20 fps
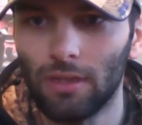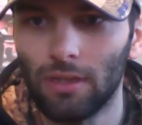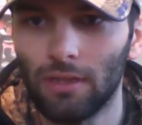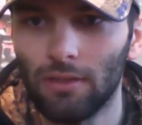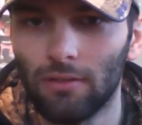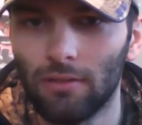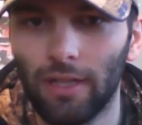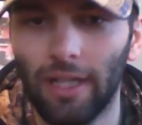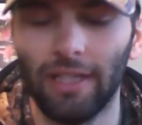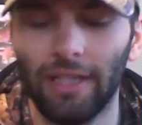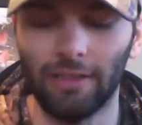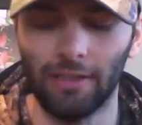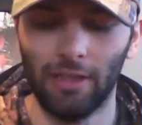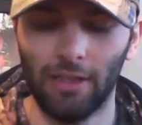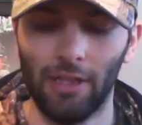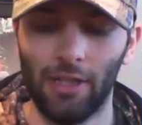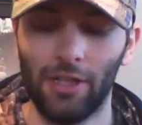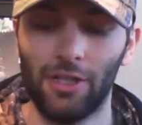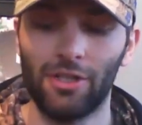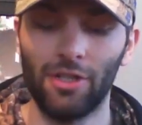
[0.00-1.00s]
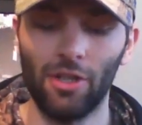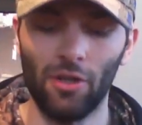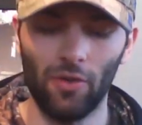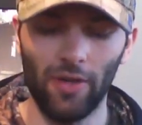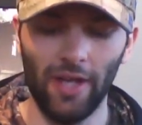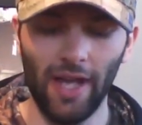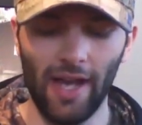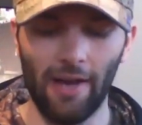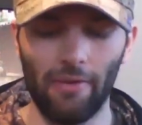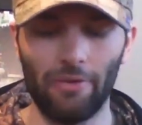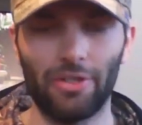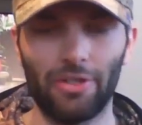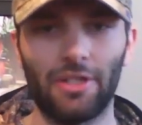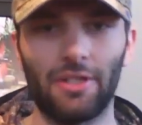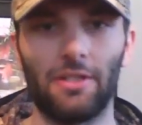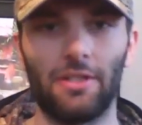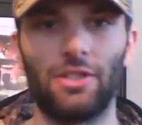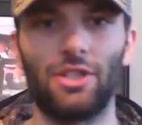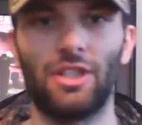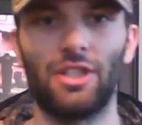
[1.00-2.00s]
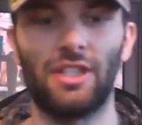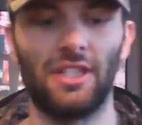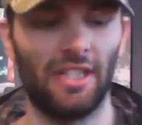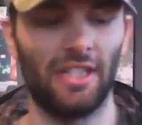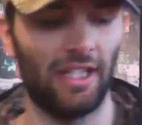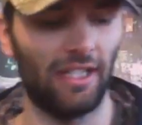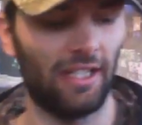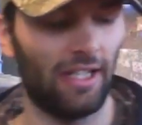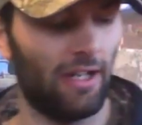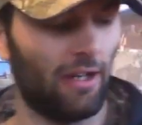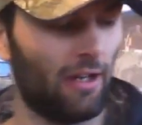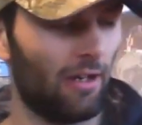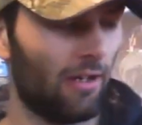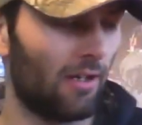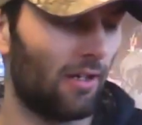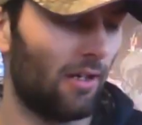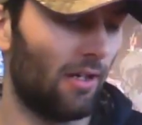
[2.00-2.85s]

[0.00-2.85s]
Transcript: Right. So yeah, I was just sitting here